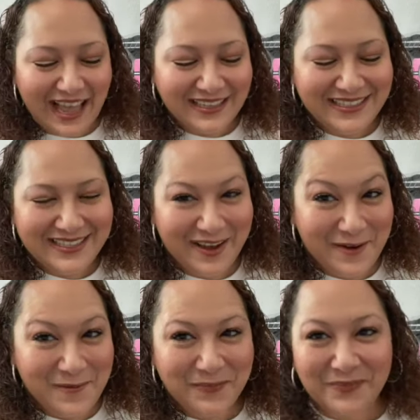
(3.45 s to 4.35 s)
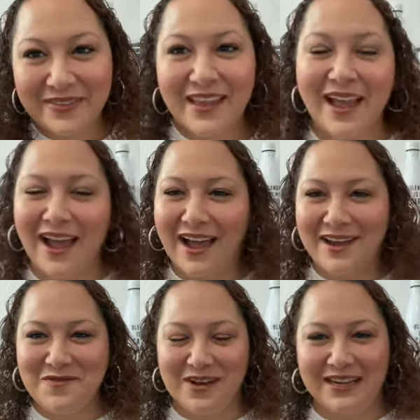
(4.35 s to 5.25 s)
So, I
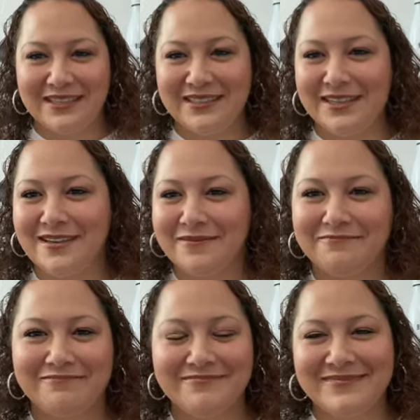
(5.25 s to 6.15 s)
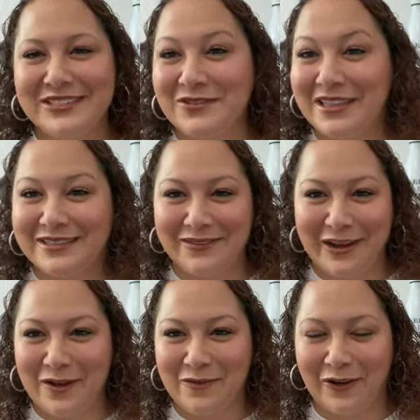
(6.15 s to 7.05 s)
wanted to do this
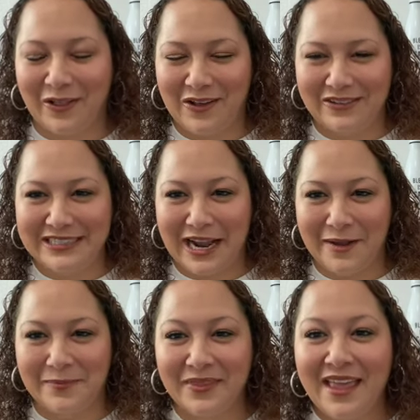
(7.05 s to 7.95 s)
video for a long time.